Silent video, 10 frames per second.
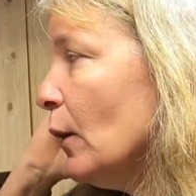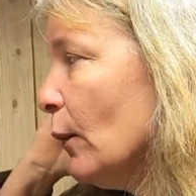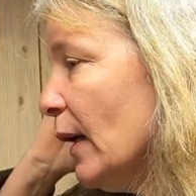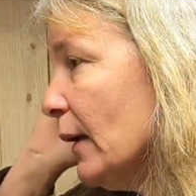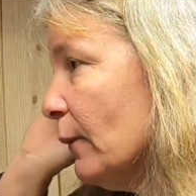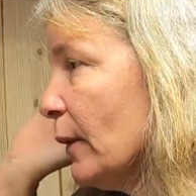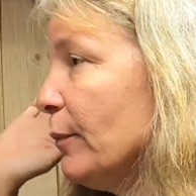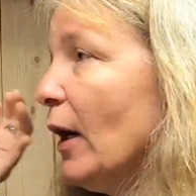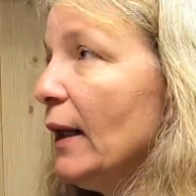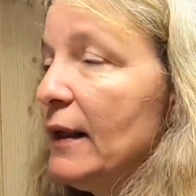well we
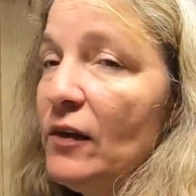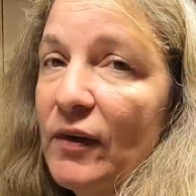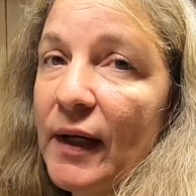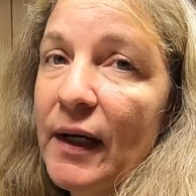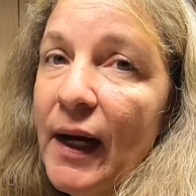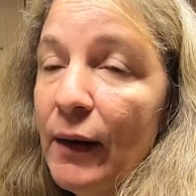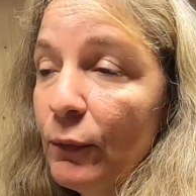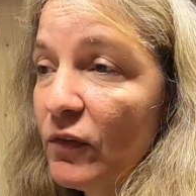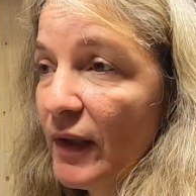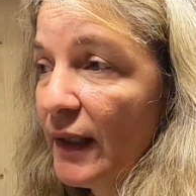brought these in and i
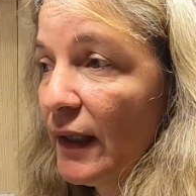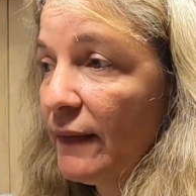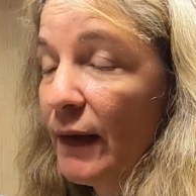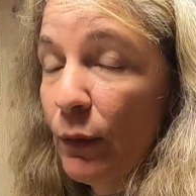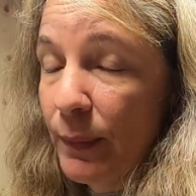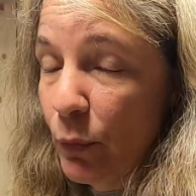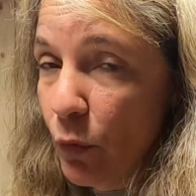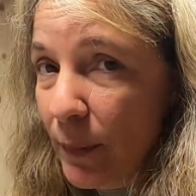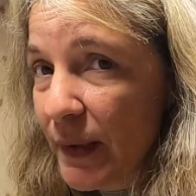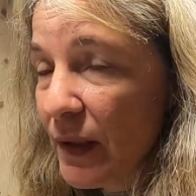was thinking that it would be
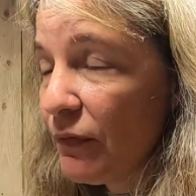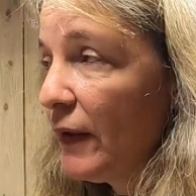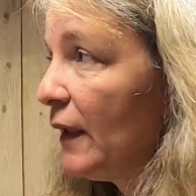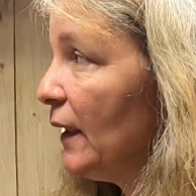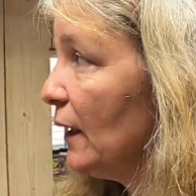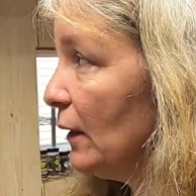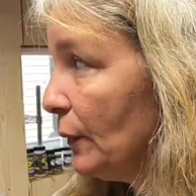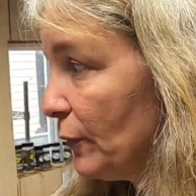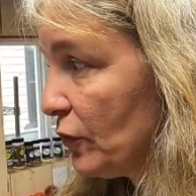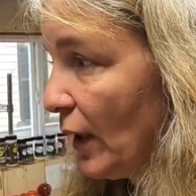warm enough in here
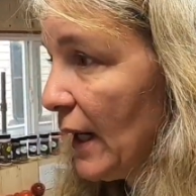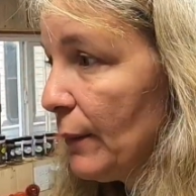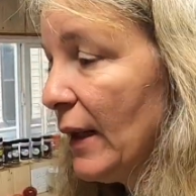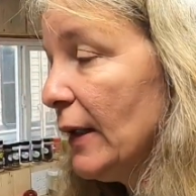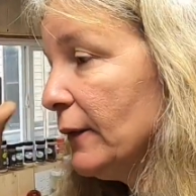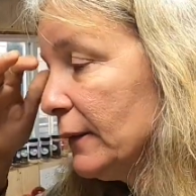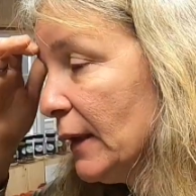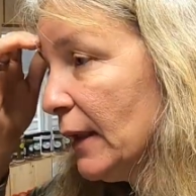it would dry them out